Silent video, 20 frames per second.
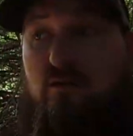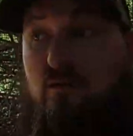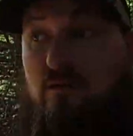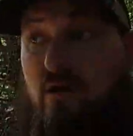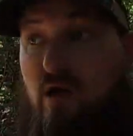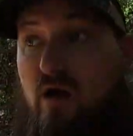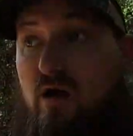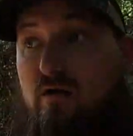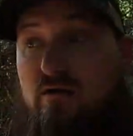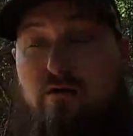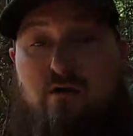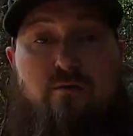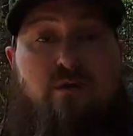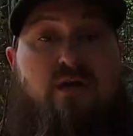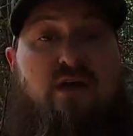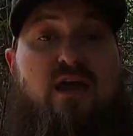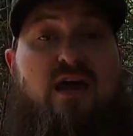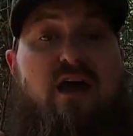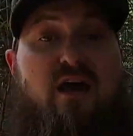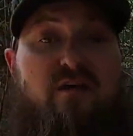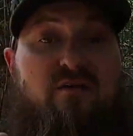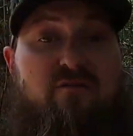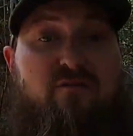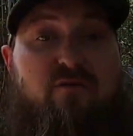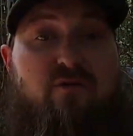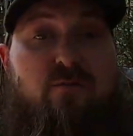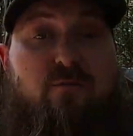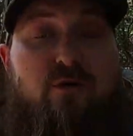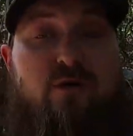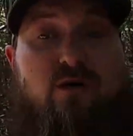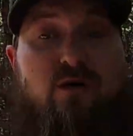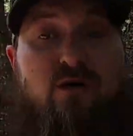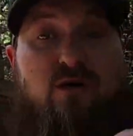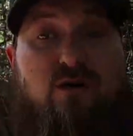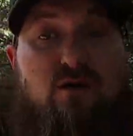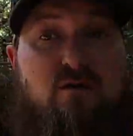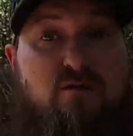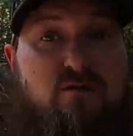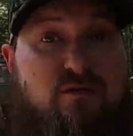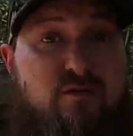are not coming out from.
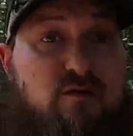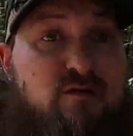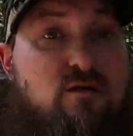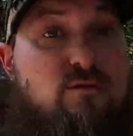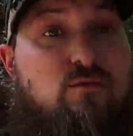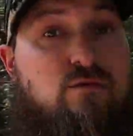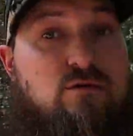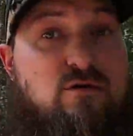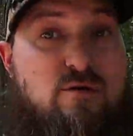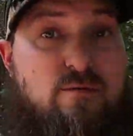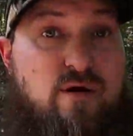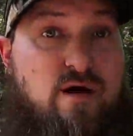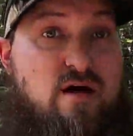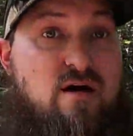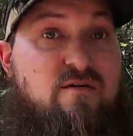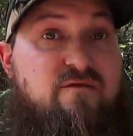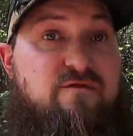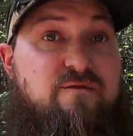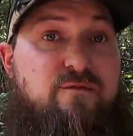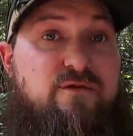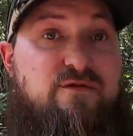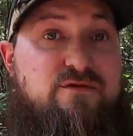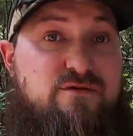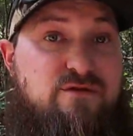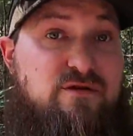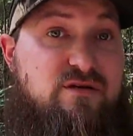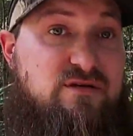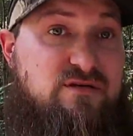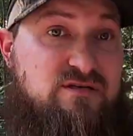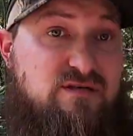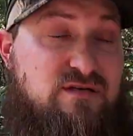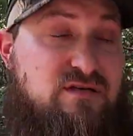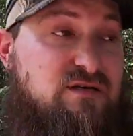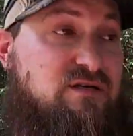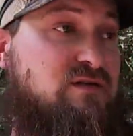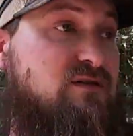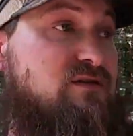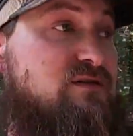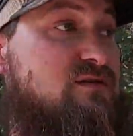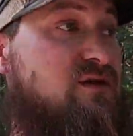The deer will come out from the trees
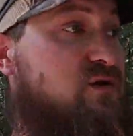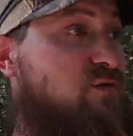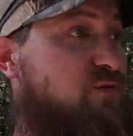into this